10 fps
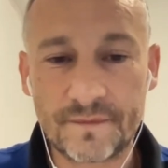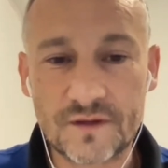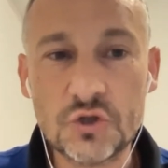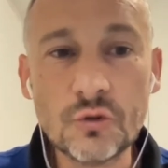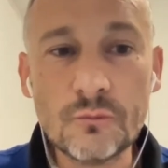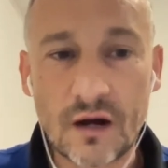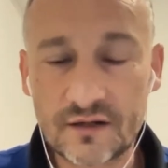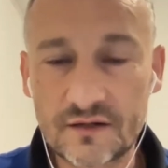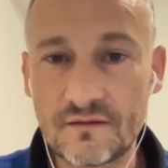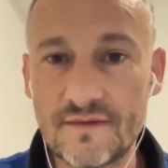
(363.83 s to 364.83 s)

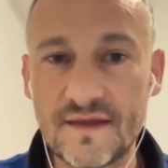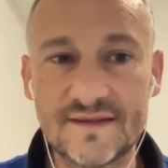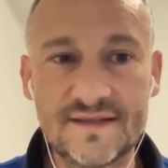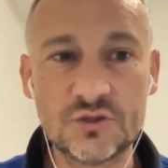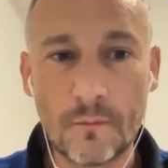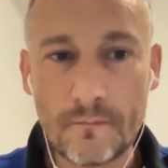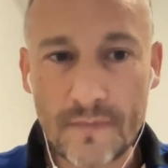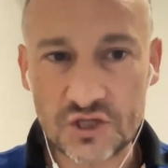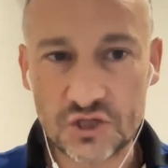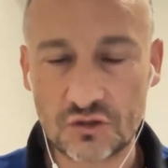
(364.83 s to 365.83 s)
Nubank, that is the
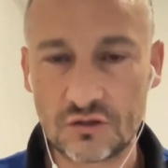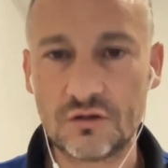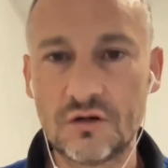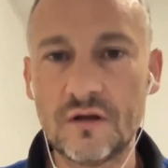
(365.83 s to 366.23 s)
major